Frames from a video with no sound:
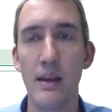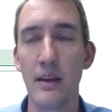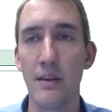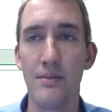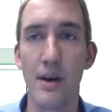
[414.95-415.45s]

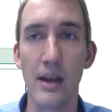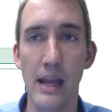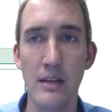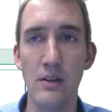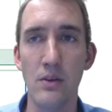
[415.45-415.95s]
Okay, very
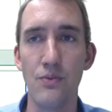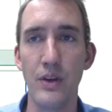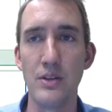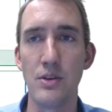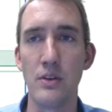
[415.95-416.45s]
handy new
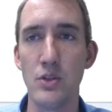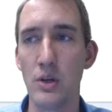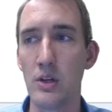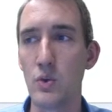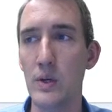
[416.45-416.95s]
feature you
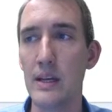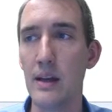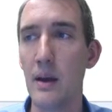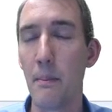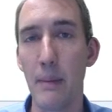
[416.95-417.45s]
can tweak
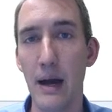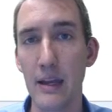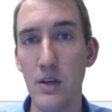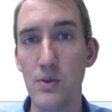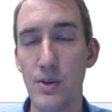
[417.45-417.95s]
by
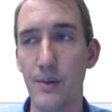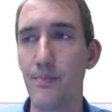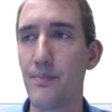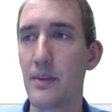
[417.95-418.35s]
user.